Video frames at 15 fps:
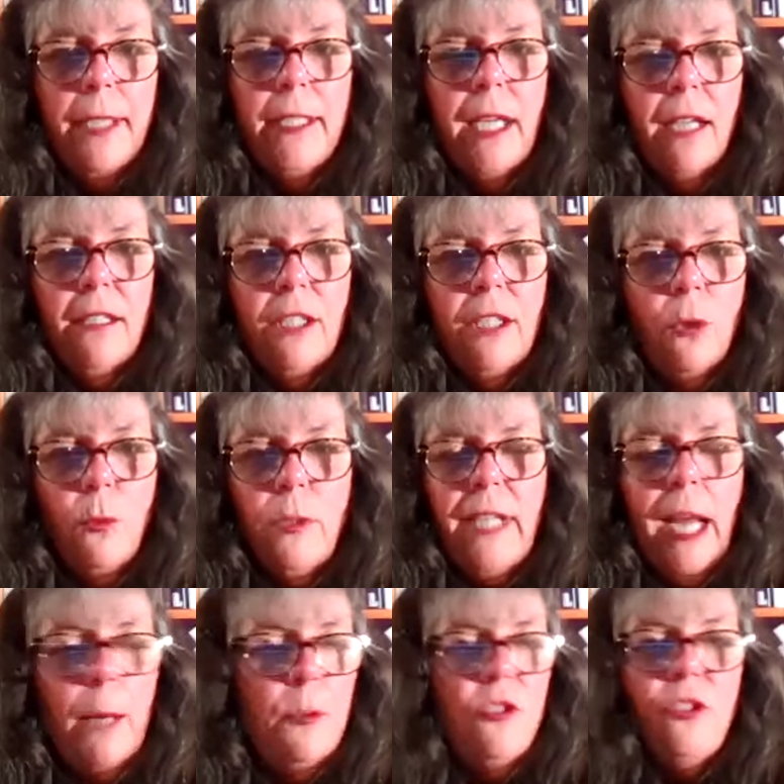But when
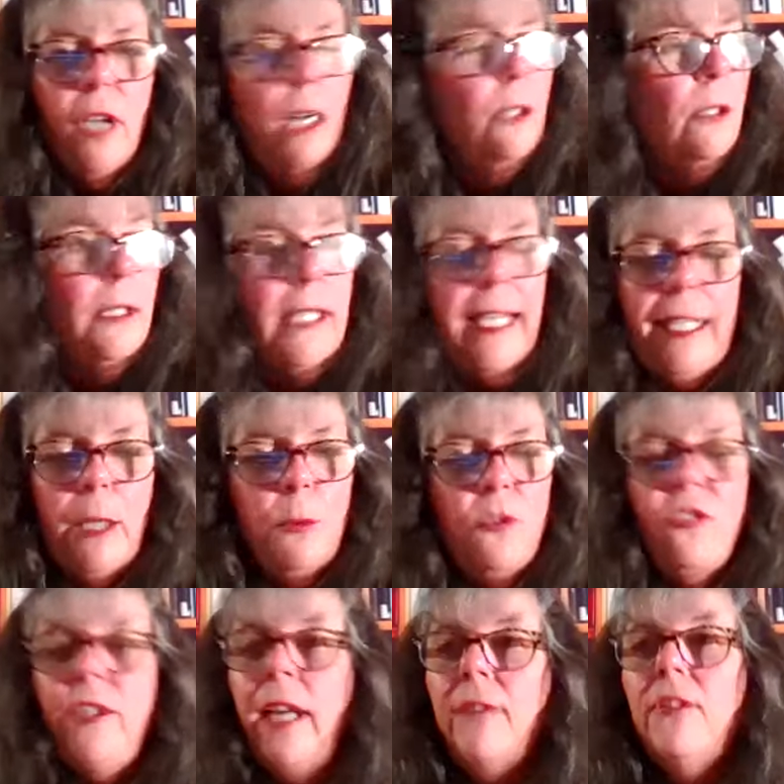I was younger, like, it
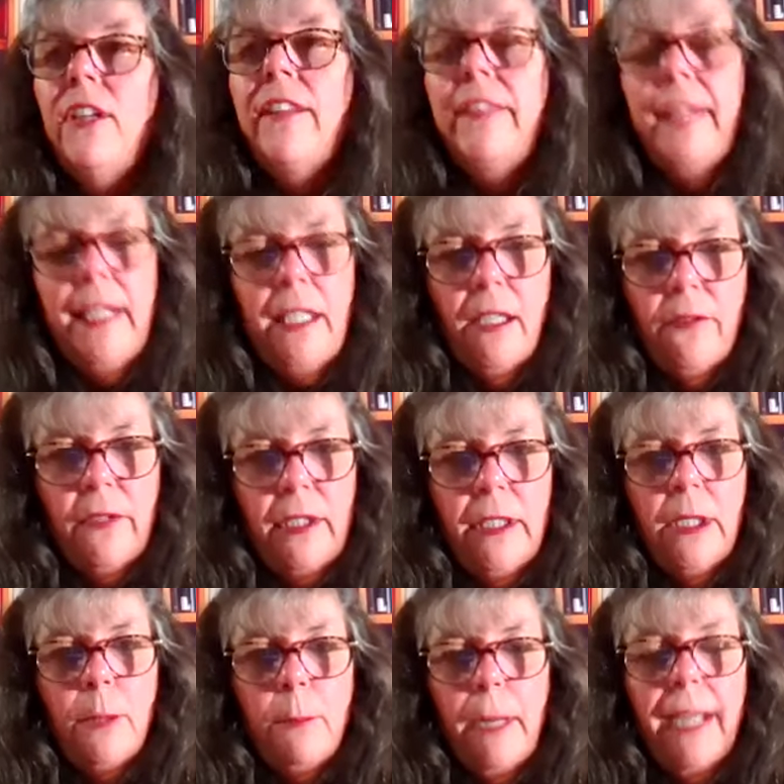was never a thing of
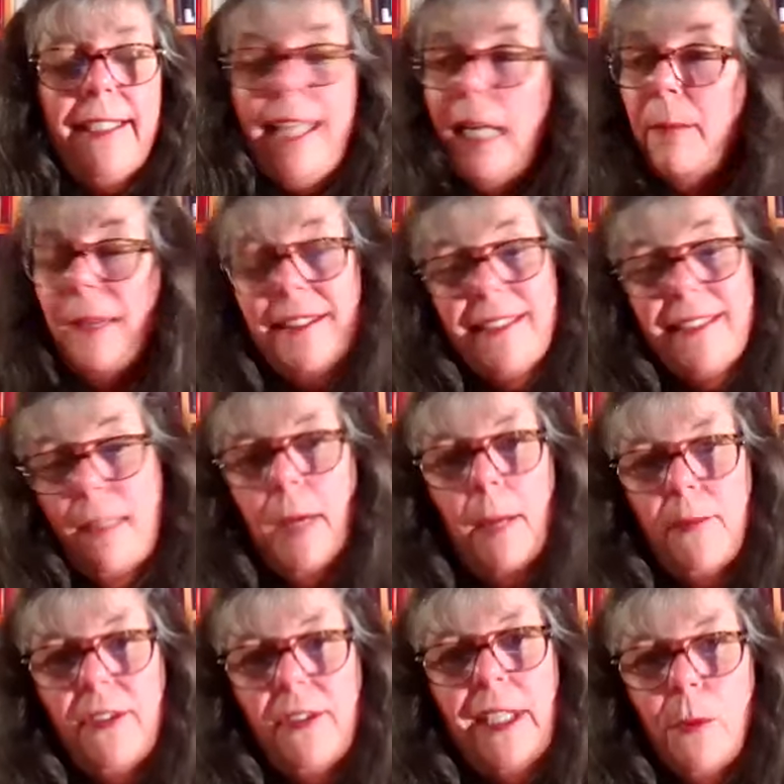my dad and my
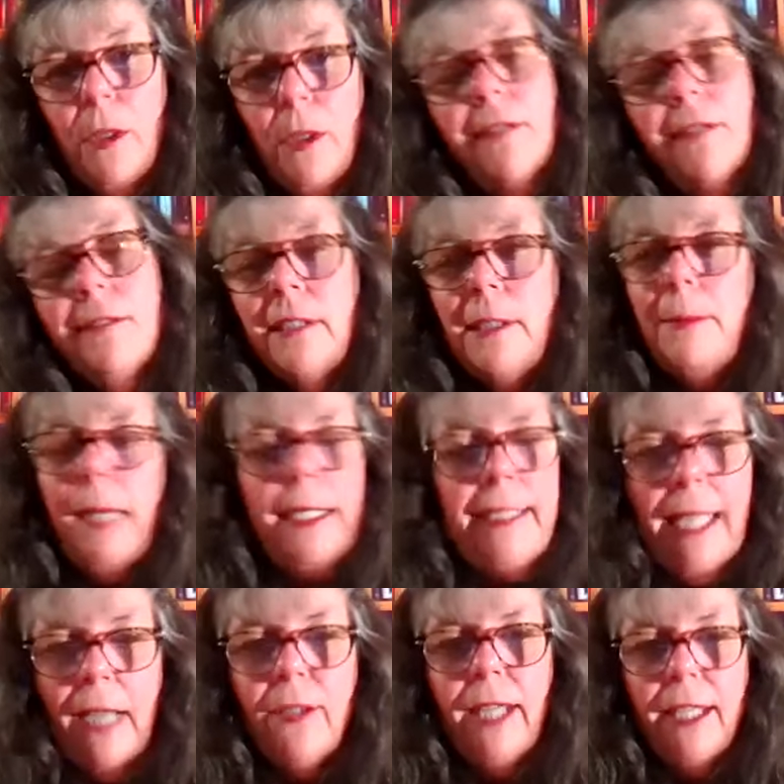stepmom saying, well, come on,
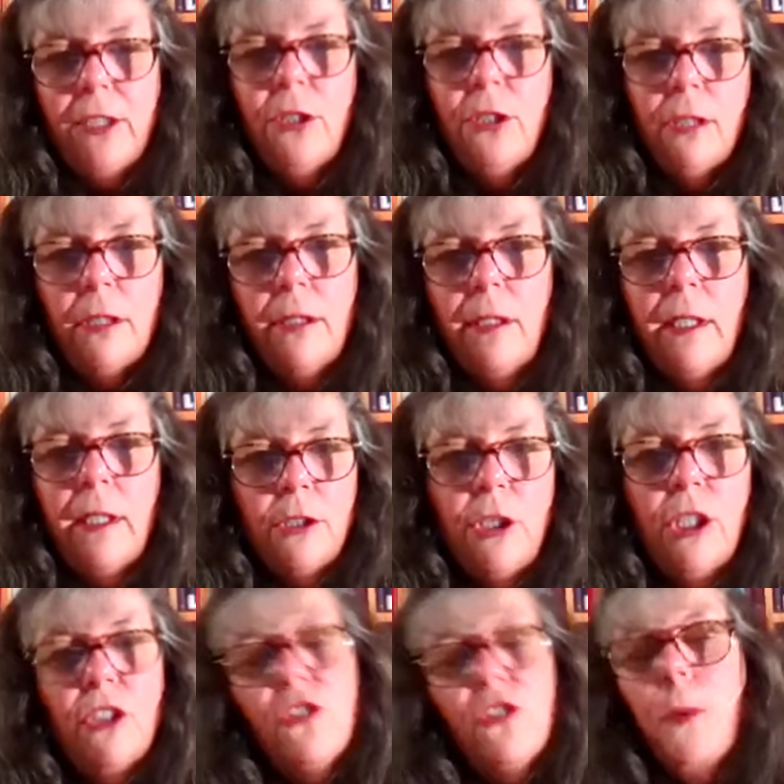now that you're,
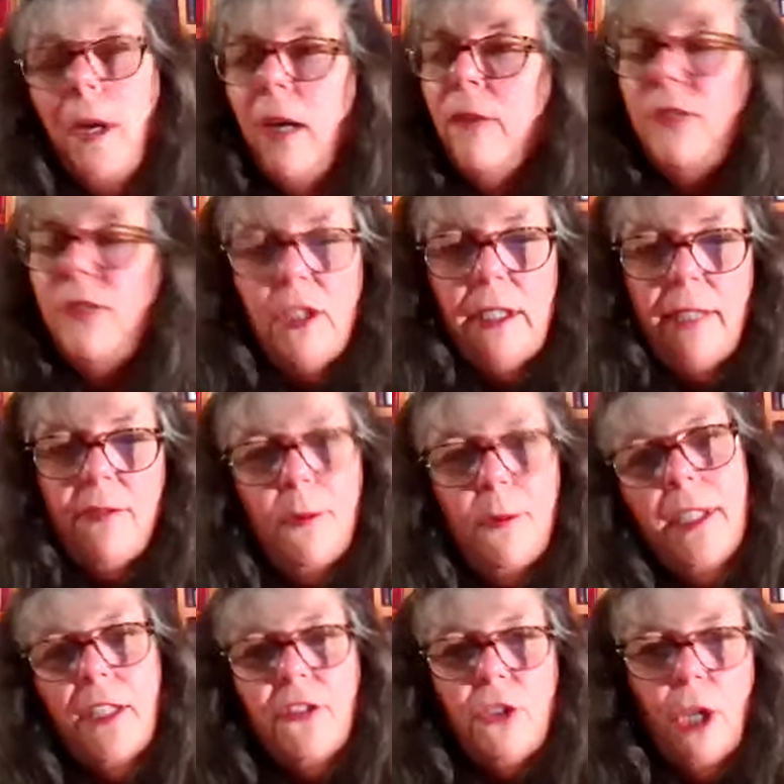12 and you're living
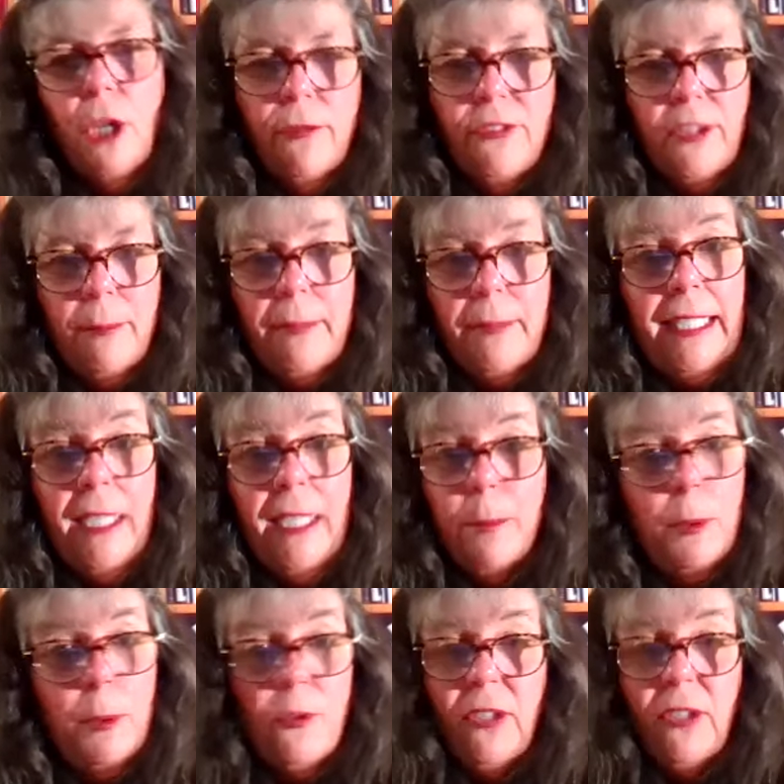with us, cough something up.
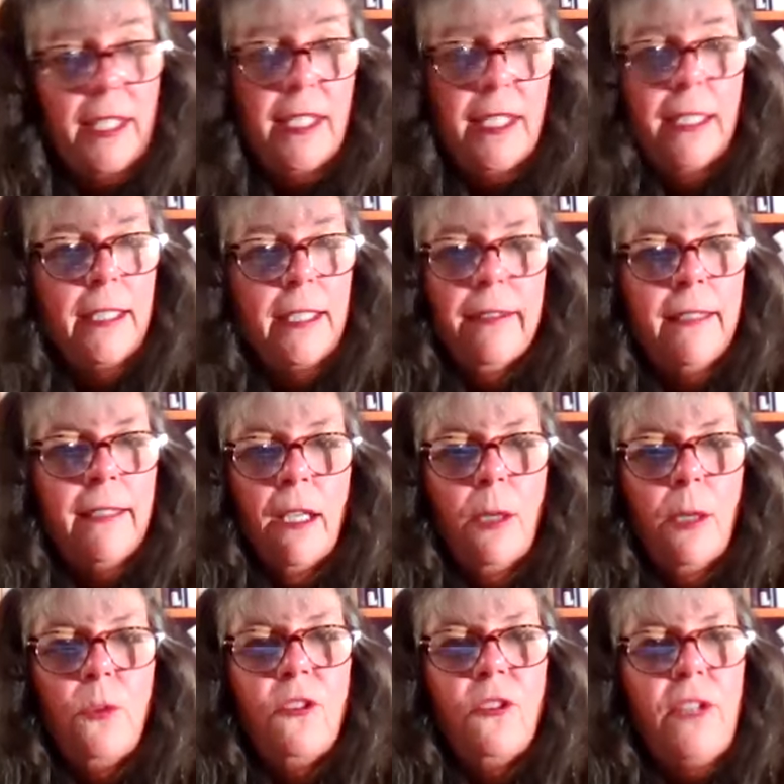It was like,
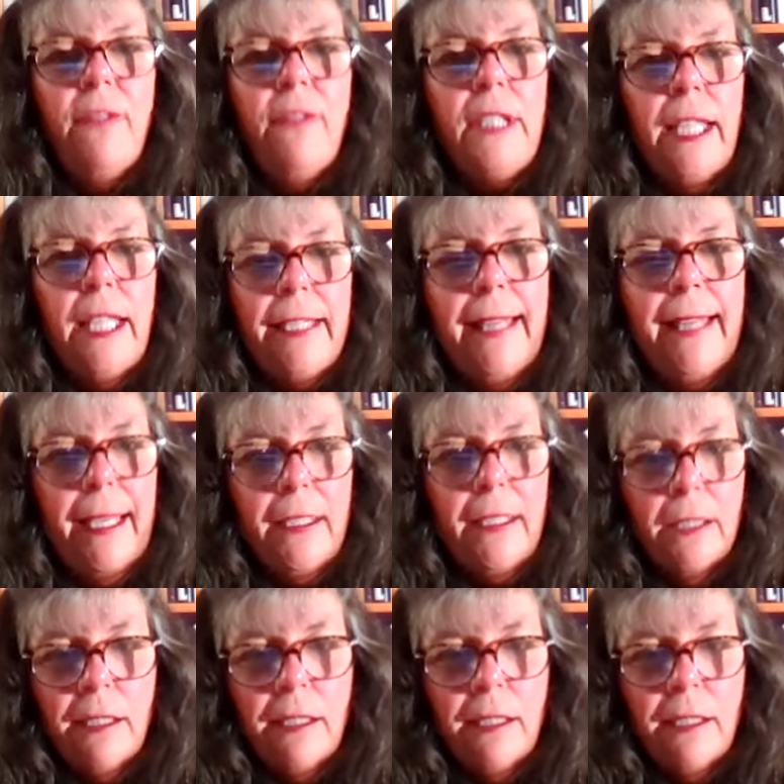it was never like that,